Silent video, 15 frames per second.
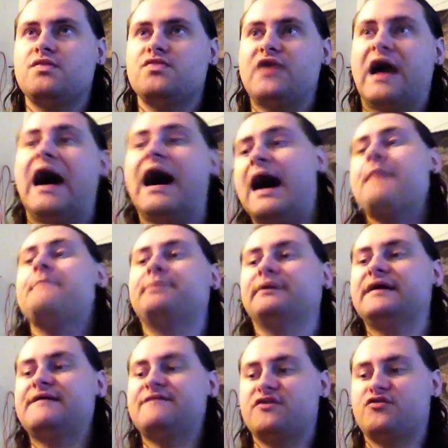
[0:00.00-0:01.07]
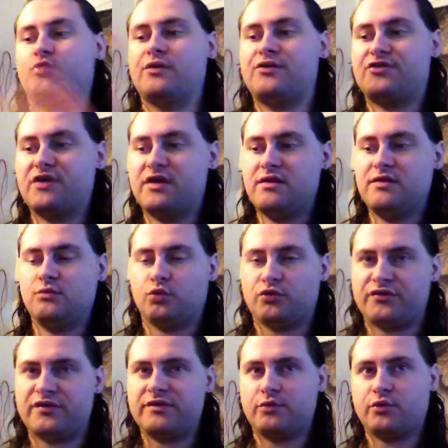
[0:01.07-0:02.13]
that I believe is within
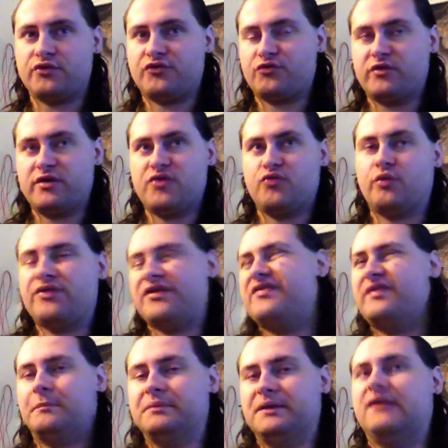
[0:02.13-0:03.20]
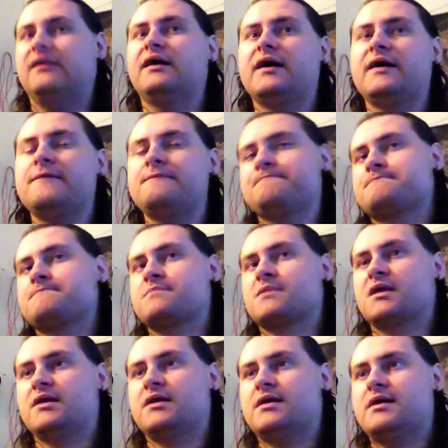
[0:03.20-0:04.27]
with it was is within the bloodline
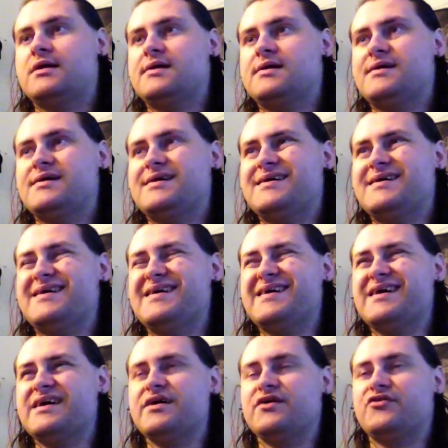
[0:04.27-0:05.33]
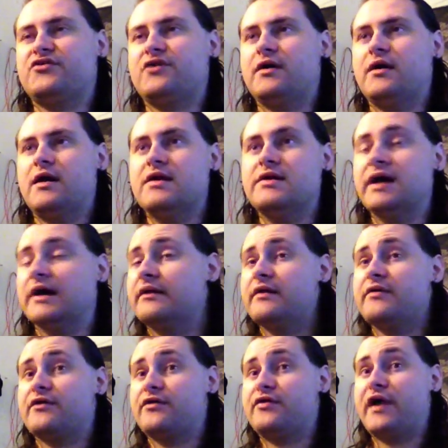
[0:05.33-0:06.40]
is none
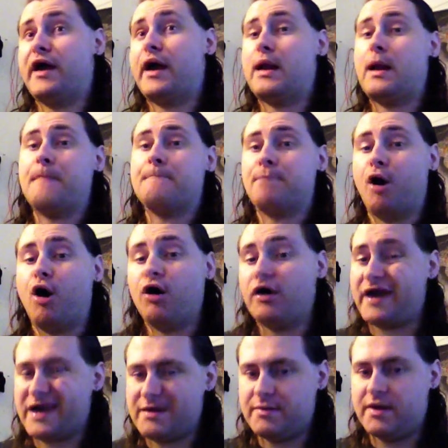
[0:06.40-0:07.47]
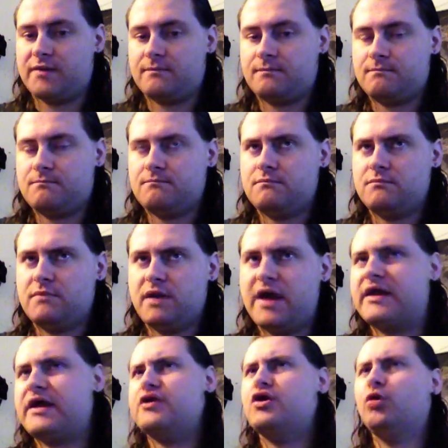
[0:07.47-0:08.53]
other than Paul Heyman.
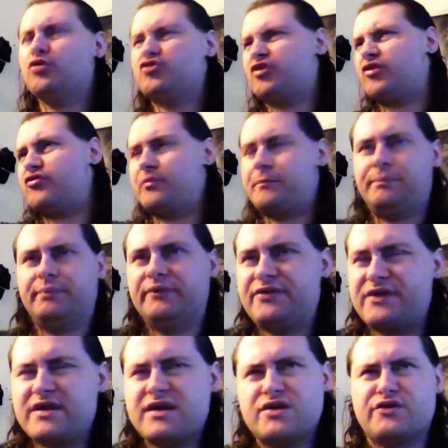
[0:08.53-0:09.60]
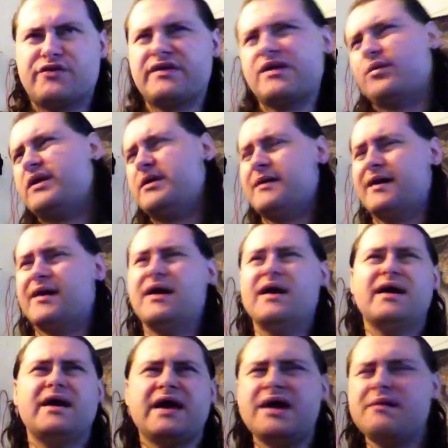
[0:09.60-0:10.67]
And I know what you guys are thinking. You're thinking, wait a minute,
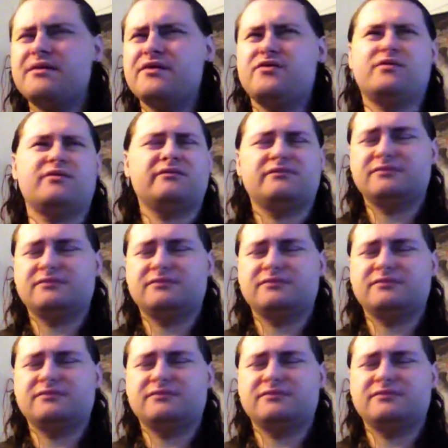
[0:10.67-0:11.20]
Heyman.